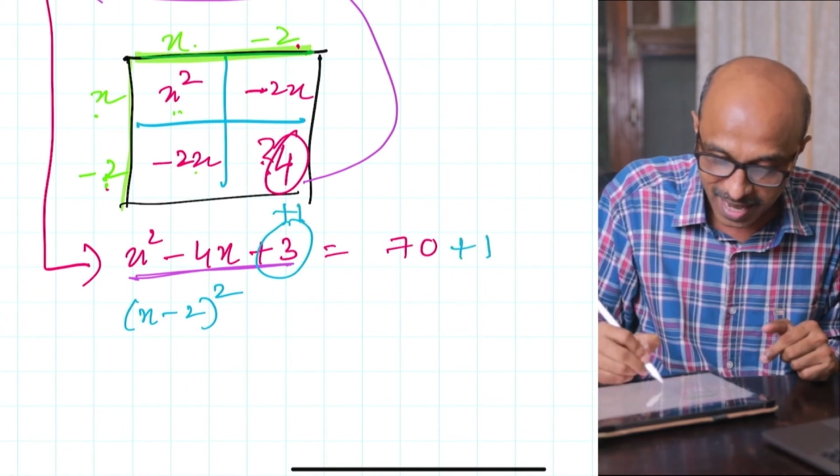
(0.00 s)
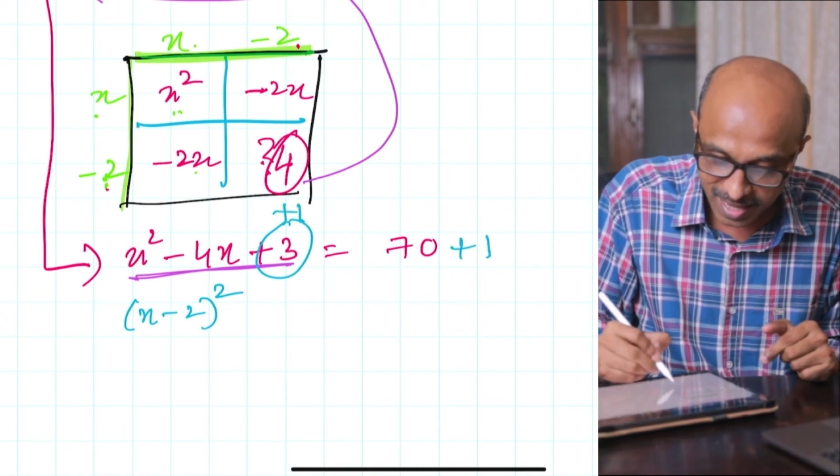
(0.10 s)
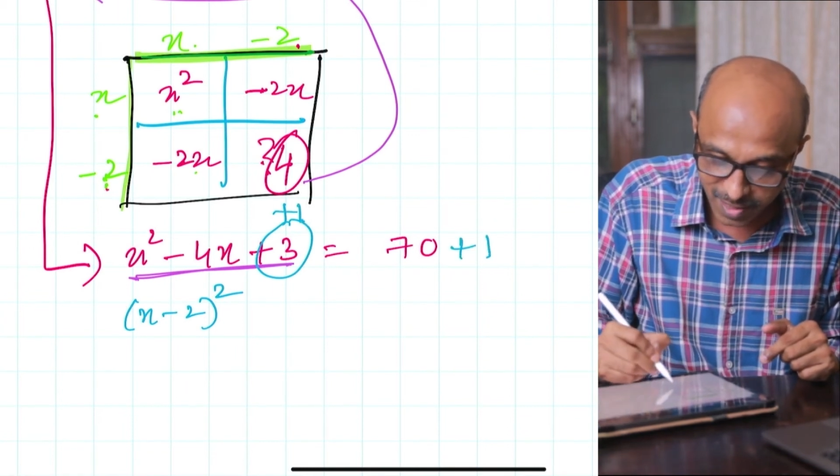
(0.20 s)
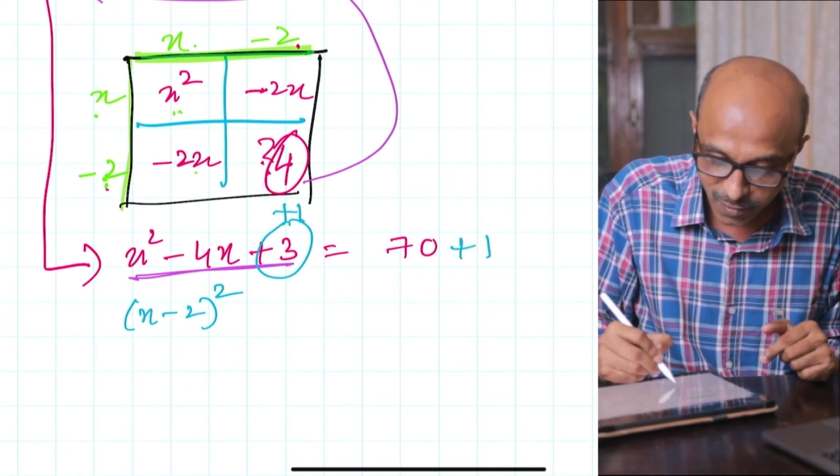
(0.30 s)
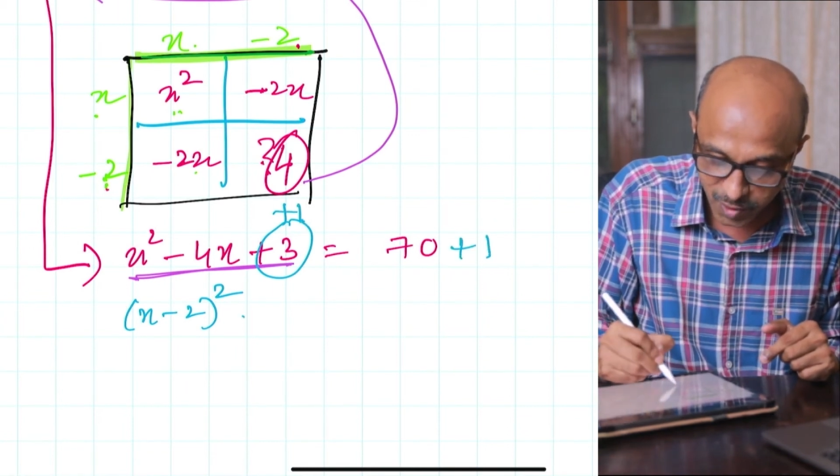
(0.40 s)

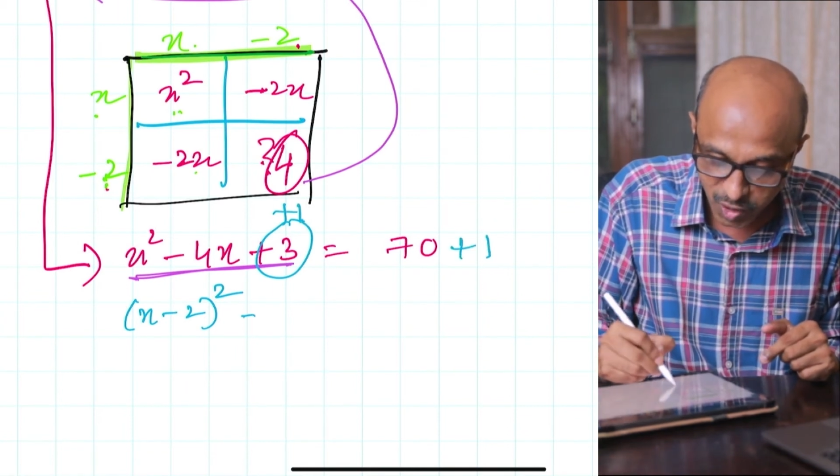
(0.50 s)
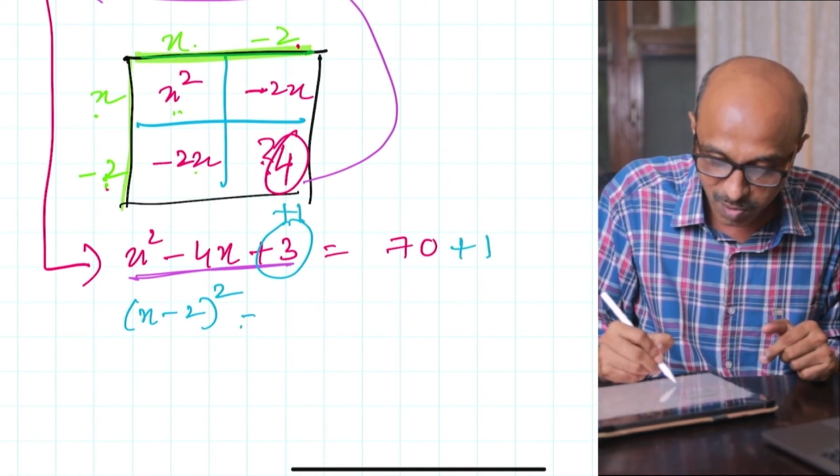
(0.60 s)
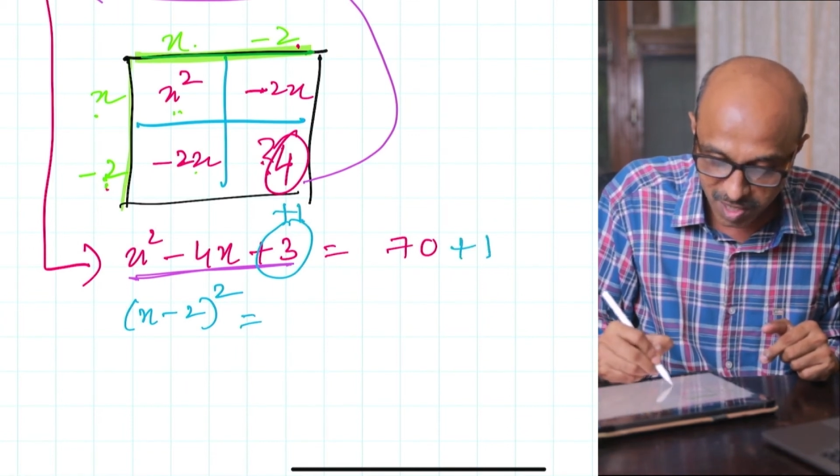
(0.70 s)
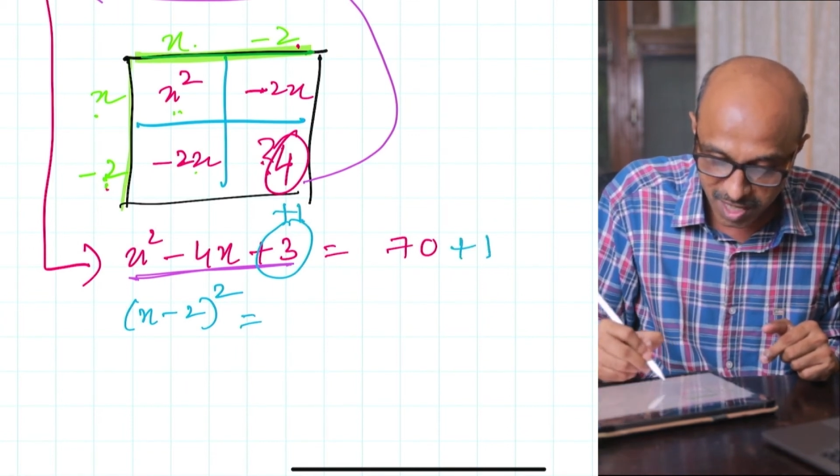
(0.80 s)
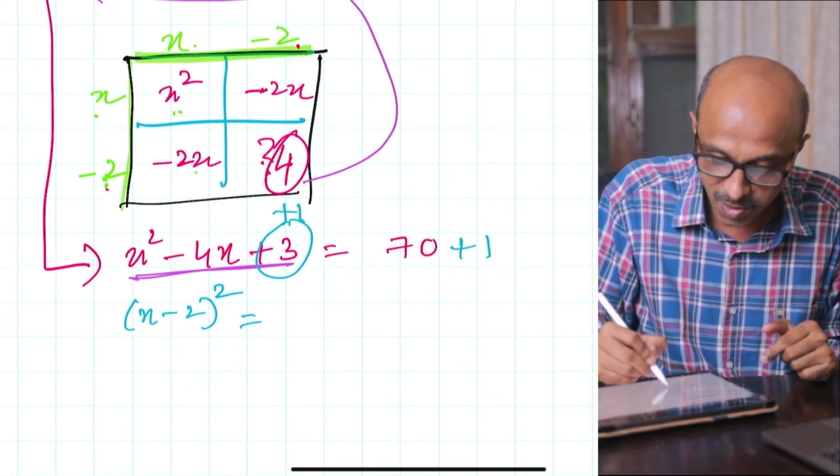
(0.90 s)
and therefore this
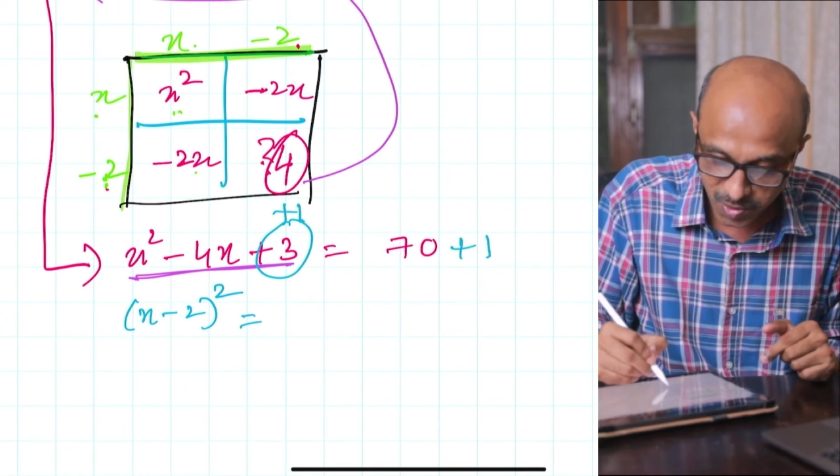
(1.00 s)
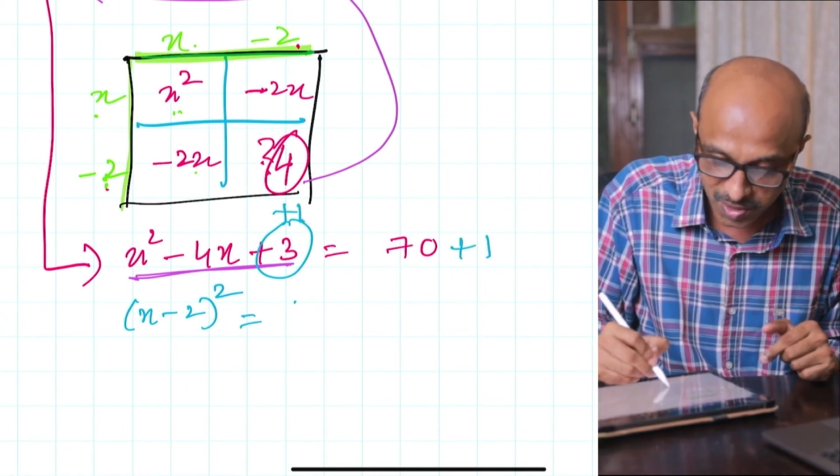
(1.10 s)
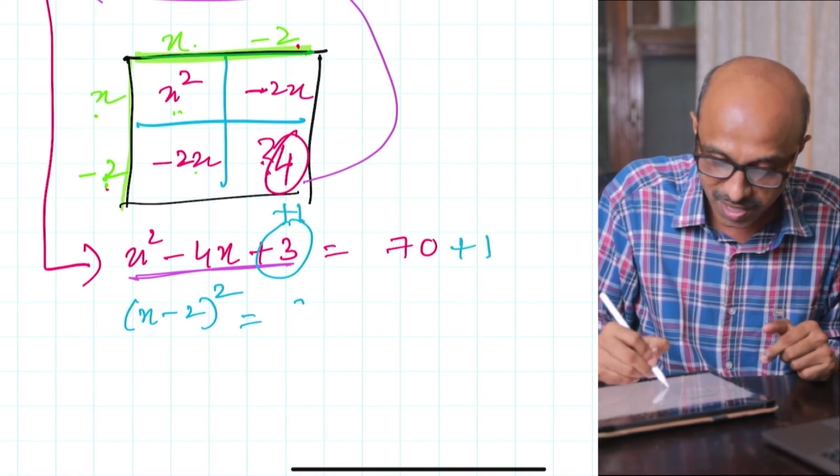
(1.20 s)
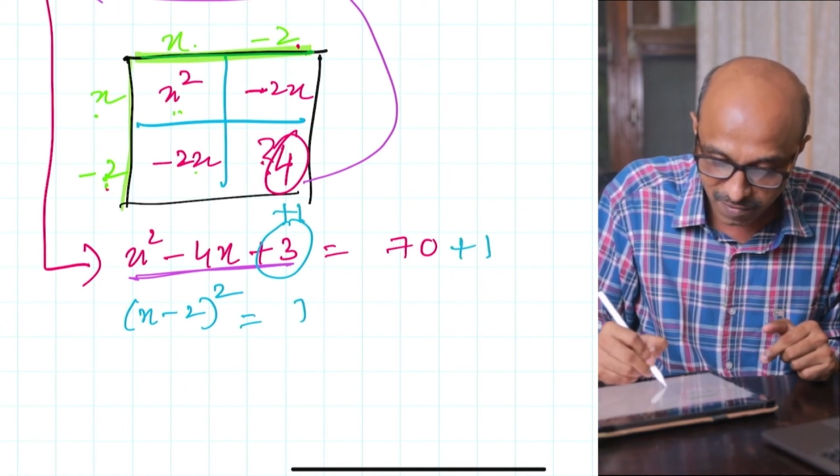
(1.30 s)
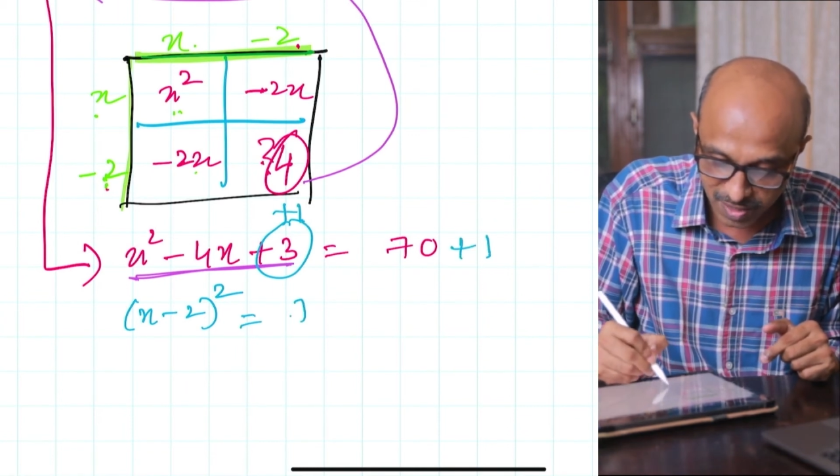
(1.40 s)
should be equal to
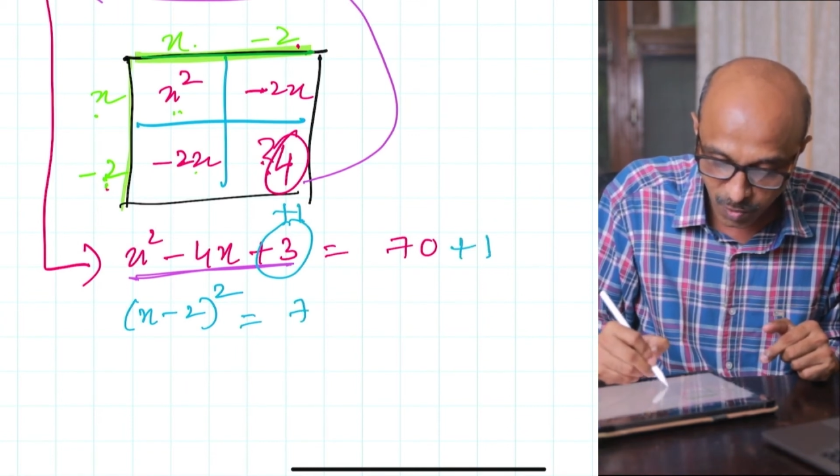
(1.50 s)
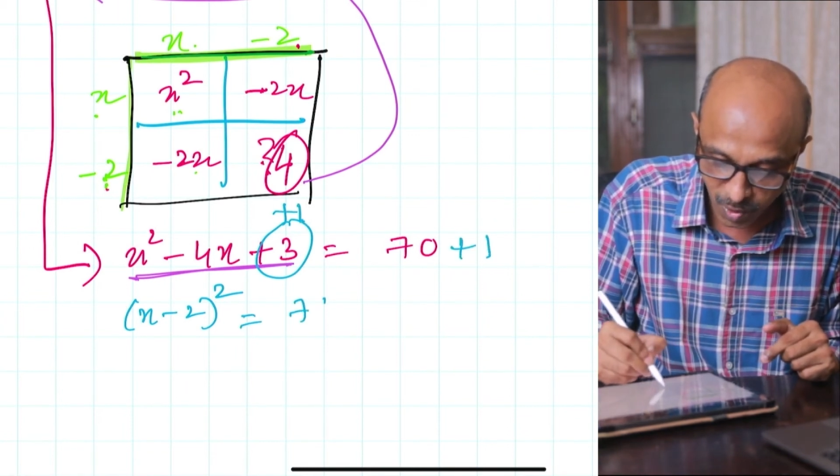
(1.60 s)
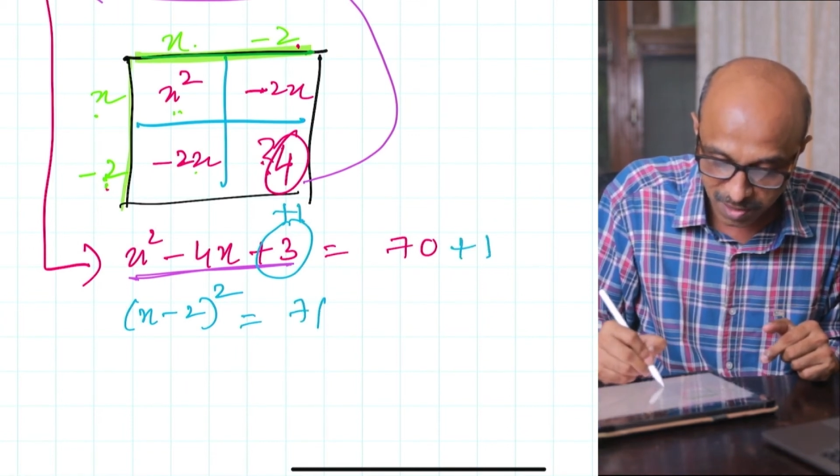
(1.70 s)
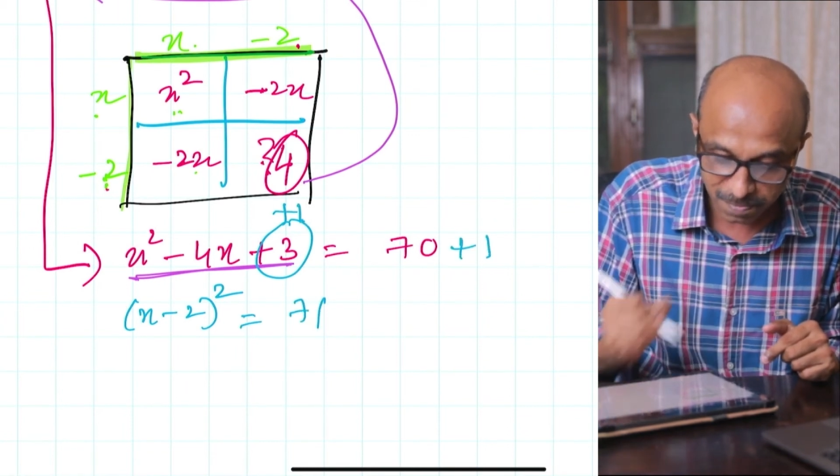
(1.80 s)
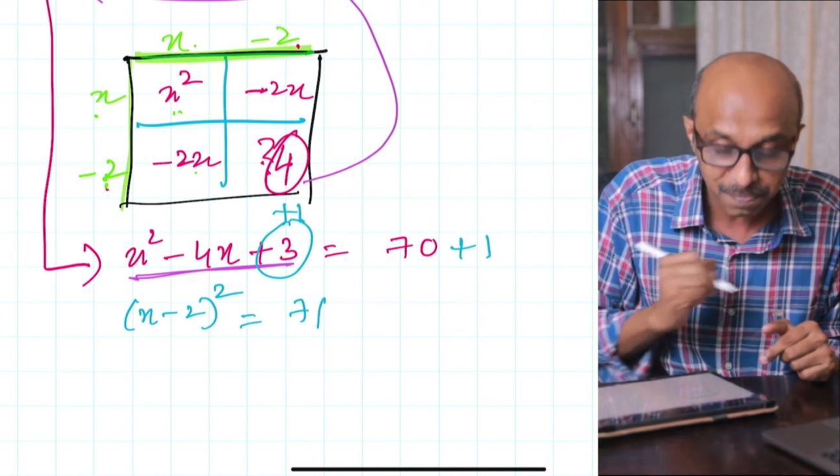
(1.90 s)
a
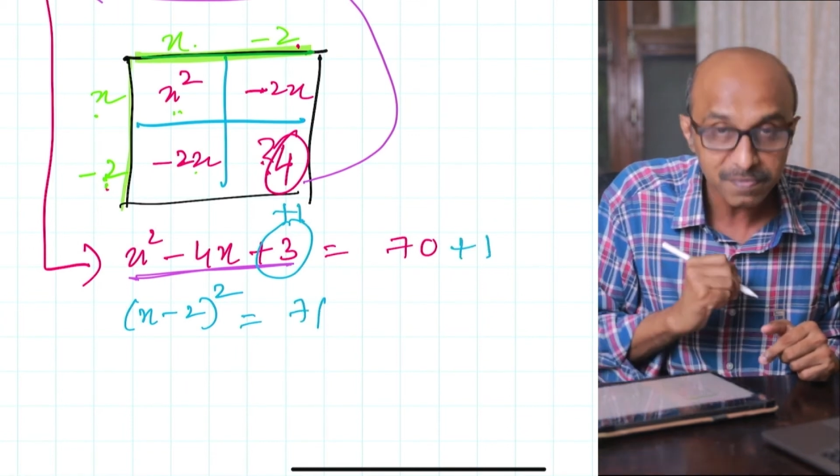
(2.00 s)
71.